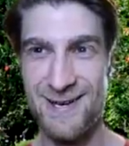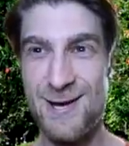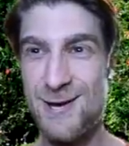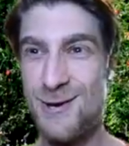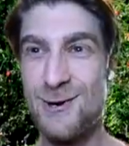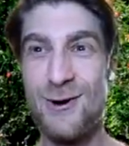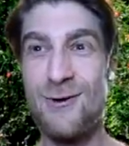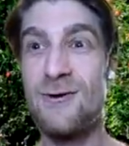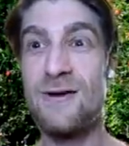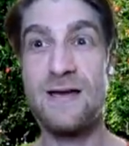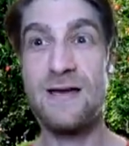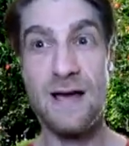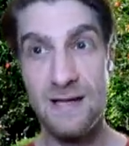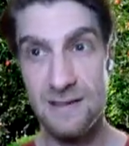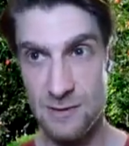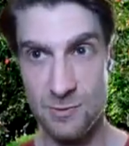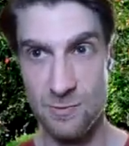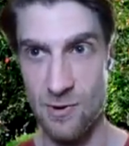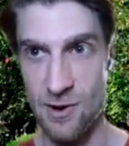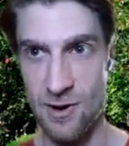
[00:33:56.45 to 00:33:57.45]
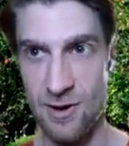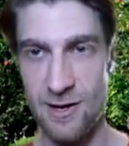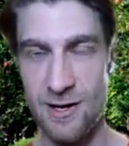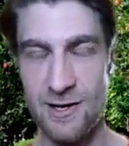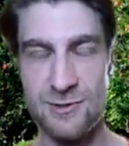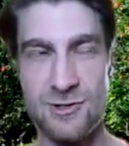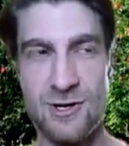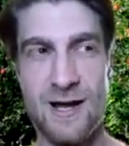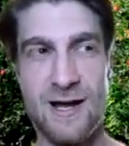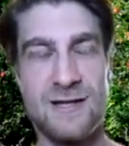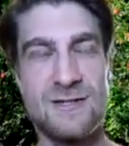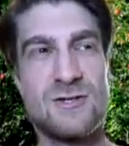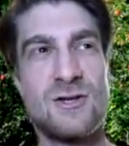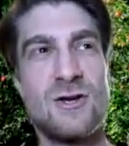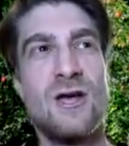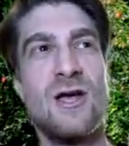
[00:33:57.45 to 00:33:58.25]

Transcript: You don't get smart contracts.